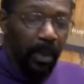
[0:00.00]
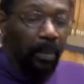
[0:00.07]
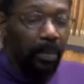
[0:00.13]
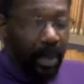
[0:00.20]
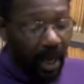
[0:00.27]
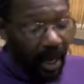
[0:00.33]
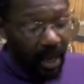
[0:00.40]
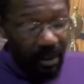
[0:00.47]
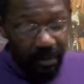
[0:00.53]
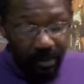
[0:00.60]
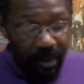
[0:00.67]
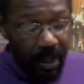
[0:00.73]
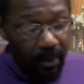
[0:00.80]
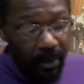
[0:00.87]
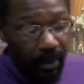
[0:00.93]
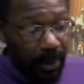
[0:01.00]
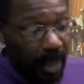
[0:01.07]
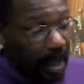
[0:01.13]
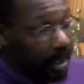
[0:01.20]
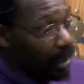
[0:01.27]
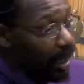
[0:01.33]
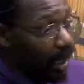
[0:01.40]
But I have people
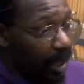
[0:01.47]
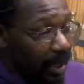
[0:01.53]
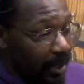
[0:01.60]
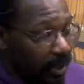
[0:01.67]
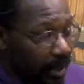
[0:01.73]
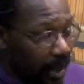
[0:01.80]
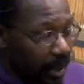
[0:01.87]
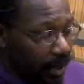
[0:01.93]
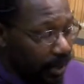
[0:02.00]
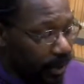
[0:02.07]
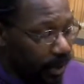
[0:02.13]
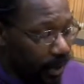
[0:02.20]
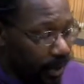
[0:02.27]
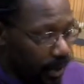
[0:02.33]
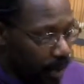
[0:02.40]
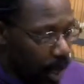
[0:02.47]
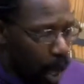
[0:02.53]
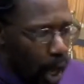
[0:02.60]
that, like I said, it's it's